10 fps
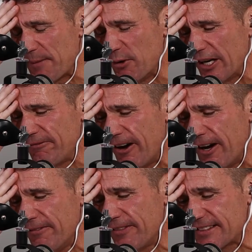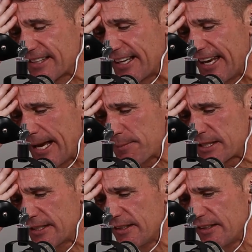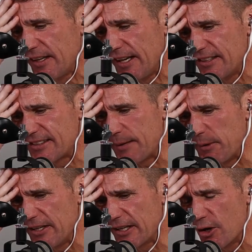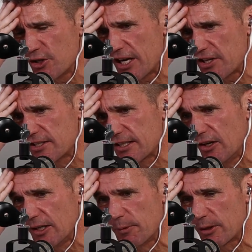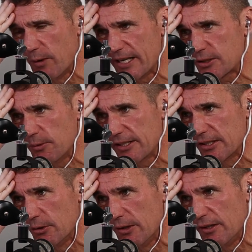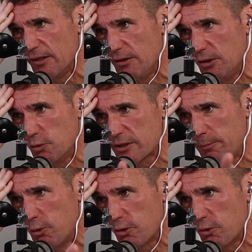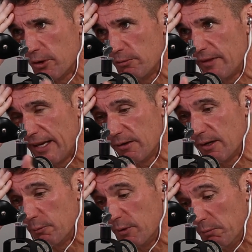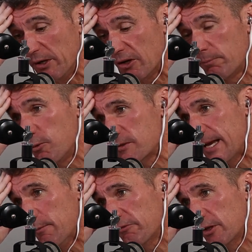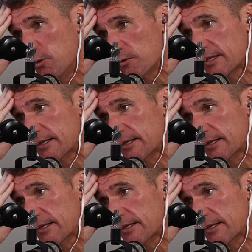95, there's the collapse. And is that when negotiations are going on with the race director and your support crew that like we got to pull Sam off the course?